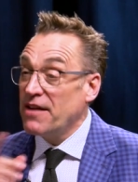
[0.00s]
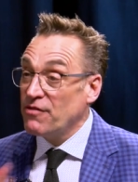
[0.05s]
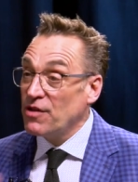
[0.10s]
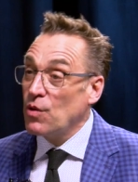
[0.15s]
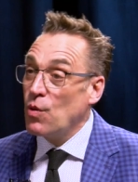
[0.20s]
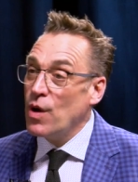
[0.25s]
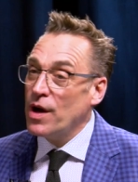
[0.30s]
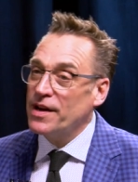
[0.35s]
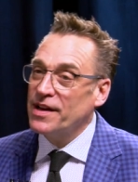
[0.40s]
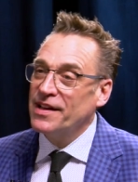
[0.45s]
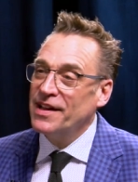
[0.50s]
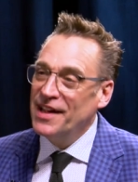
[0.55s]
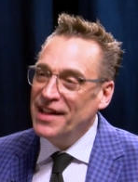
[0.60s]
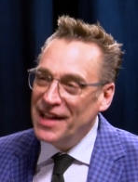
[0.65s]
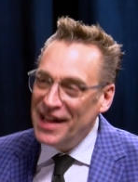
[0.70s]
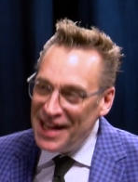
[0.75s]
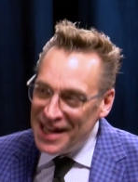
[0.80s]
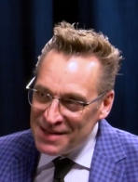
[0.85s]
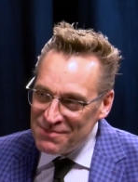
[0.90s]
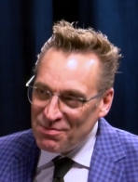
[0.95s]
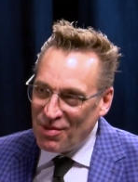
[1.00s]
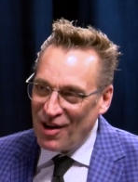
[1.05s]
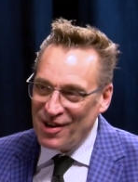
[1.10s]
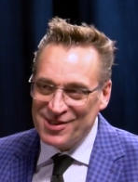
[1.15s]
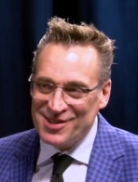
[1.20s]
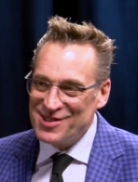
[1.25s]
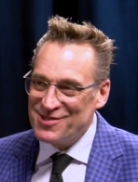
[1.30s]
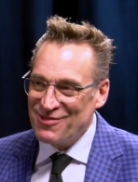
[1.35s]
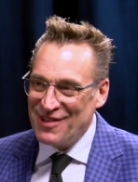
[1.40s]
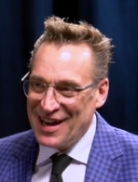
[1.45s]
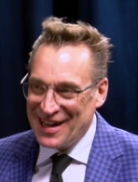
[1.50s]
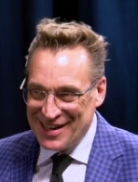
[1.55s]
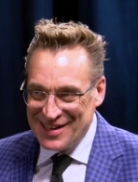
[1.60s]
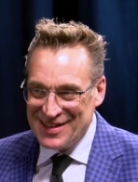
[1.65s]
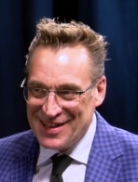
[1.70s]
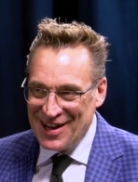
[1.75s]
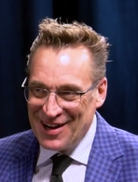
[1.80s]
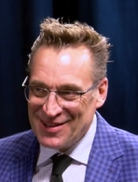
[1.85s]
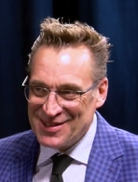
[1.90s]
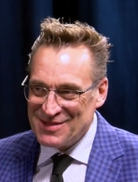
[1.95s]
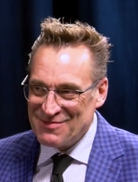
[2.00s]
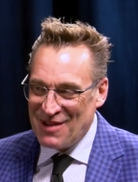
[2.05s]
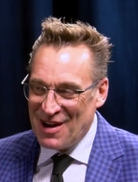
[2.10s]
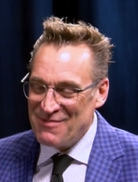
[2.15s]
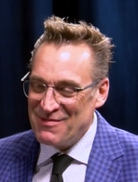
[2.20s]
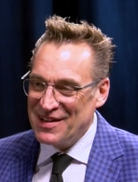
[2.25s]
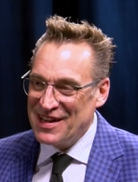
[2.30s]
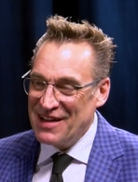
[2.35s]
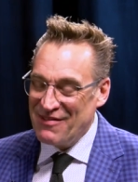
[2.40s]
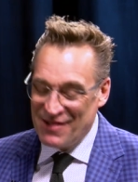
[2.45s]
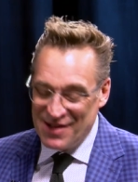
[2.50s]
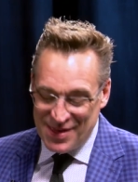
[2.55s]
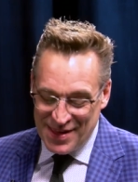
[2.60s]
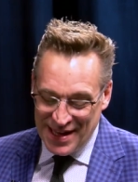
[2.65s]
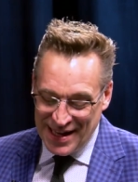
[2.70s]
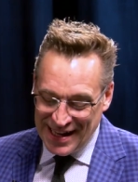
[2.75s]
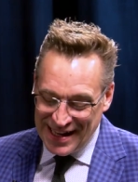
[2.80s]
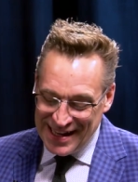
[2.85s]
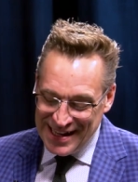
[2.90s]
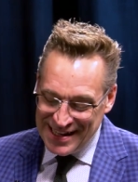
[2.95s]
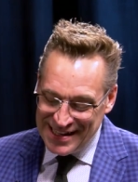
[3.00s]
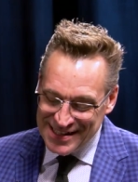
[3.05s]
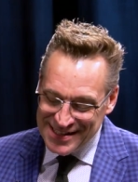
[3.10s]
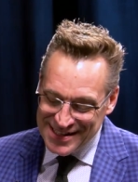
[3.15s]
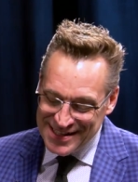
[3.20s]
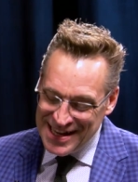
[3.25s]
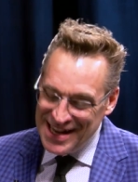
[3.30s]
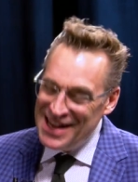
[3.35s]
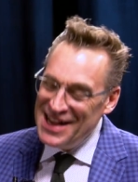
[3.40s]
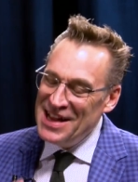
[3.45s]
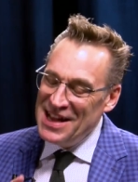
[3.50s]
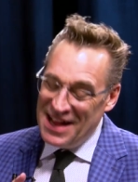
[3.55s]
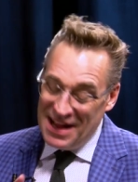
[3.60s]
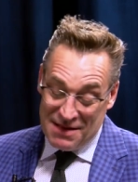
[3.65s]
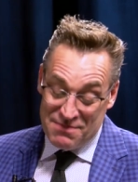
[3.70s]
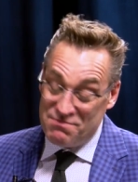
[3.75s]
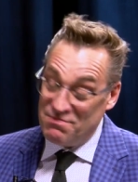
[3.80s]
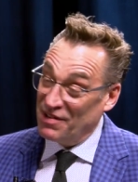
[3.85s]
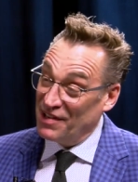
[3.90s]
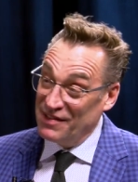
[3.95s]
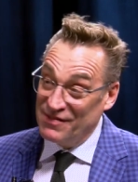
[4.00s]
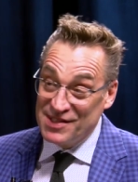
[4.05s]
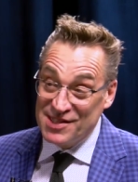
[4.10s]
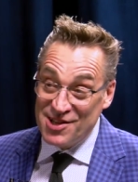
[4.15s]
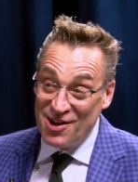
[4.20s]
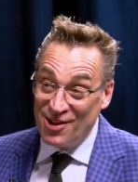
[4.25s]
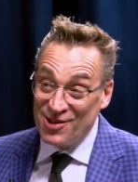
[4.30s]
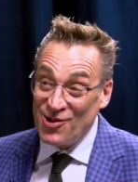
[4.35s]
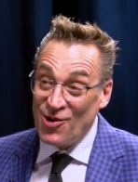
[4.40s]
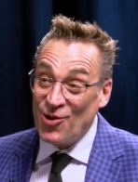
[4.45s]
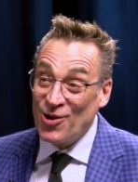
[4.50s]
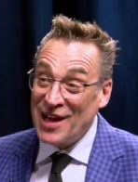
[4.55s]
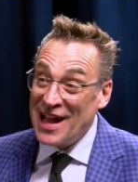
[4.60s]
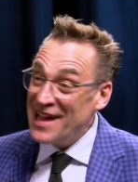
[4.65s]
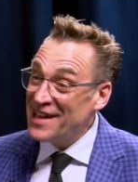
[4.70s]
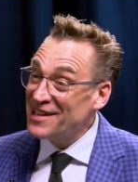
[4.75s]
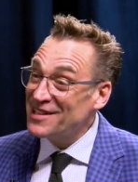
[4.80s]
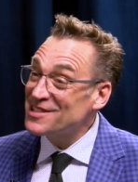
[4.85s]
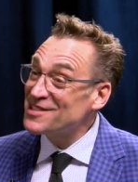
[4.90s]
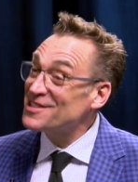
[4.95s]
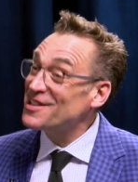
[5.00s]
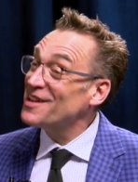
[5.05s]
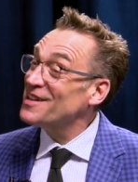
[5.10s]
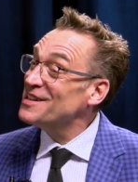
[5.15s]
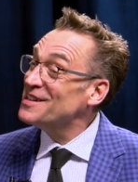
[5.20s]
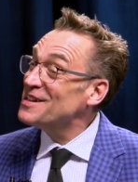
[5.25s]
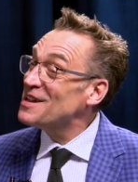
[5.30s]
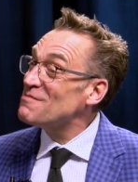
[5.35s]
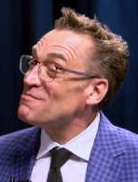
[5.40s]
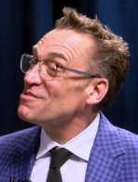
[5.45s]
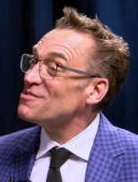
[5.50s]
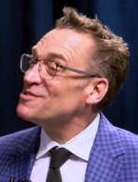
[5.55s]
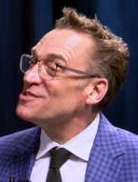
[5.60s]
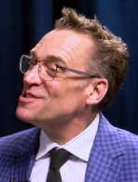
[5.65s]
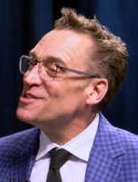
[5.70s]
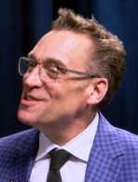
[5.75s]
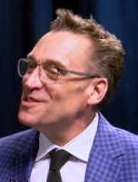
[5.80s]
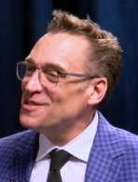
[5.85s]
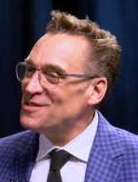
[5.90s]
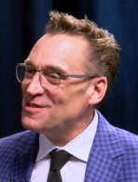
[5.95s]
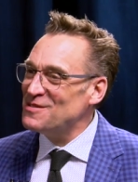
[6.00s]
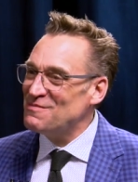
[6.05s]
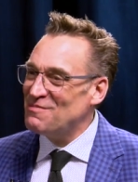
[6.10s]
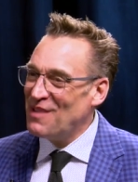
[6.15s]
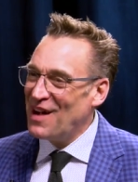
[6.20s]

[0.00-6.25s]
everyone in Parks and Rec and the art department and everything is, I believe it's called Organic Study Number Two